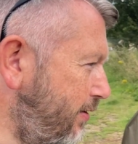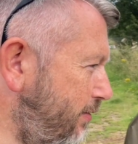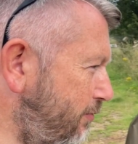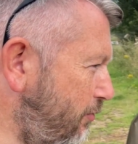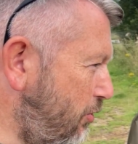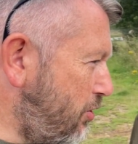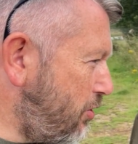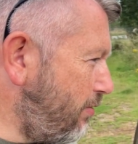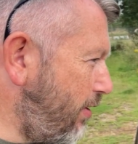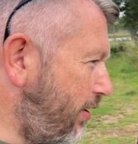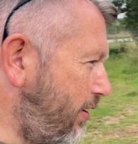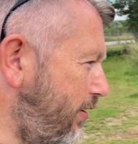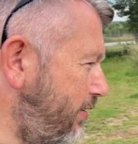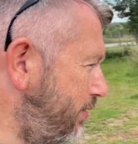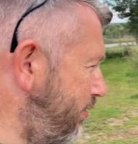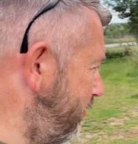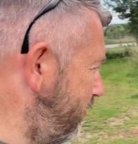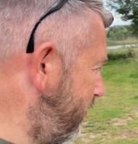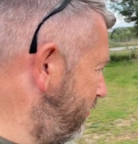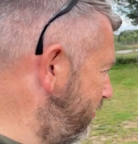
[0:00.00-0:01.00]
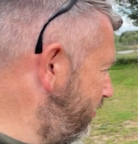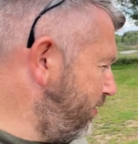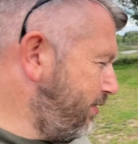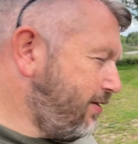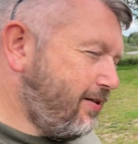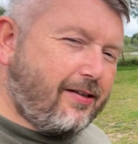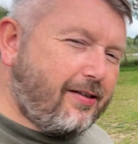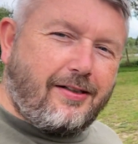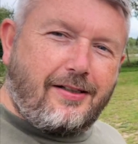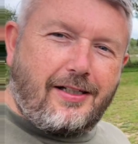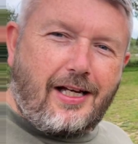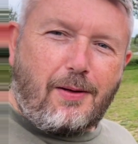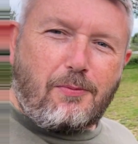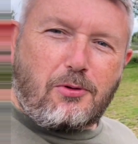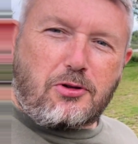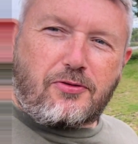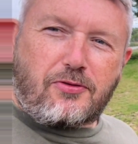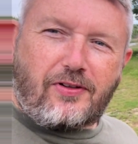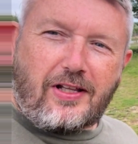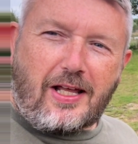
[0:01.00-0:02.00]
What do you reckon? How
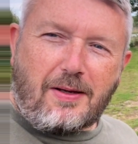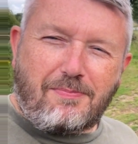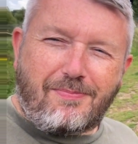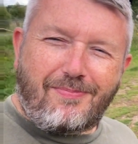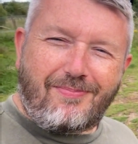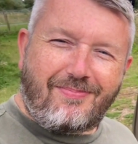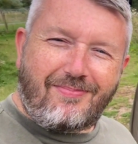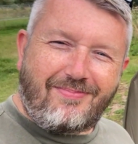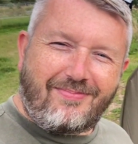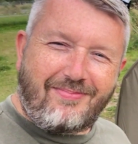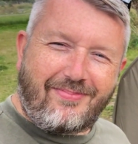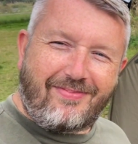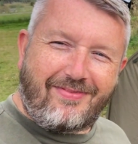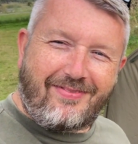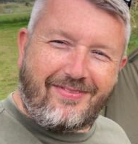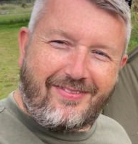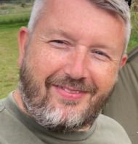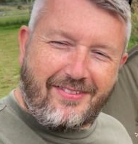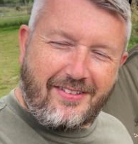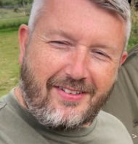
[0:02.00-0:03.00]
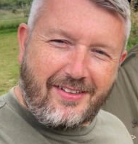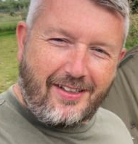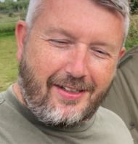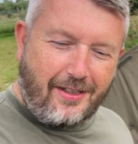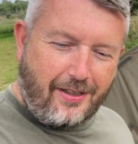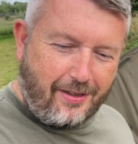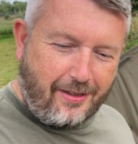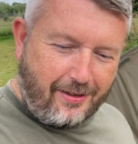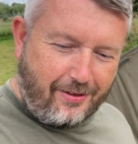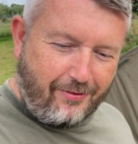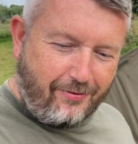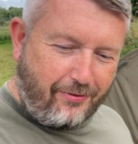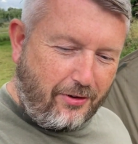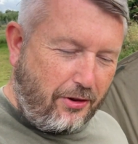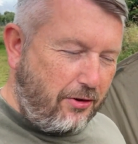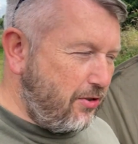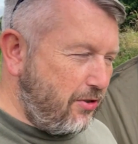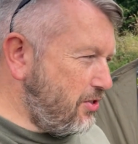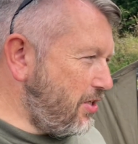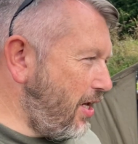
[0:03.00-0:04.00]
much for them? For a
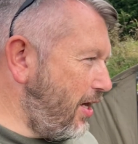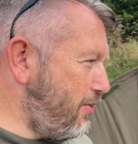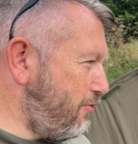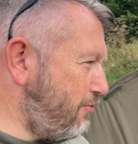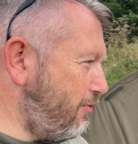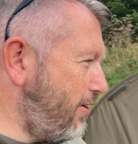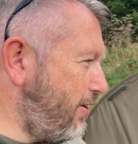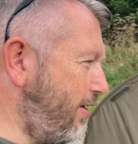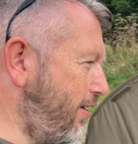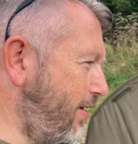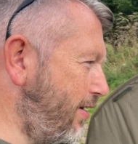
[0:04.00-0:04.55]
set of 3.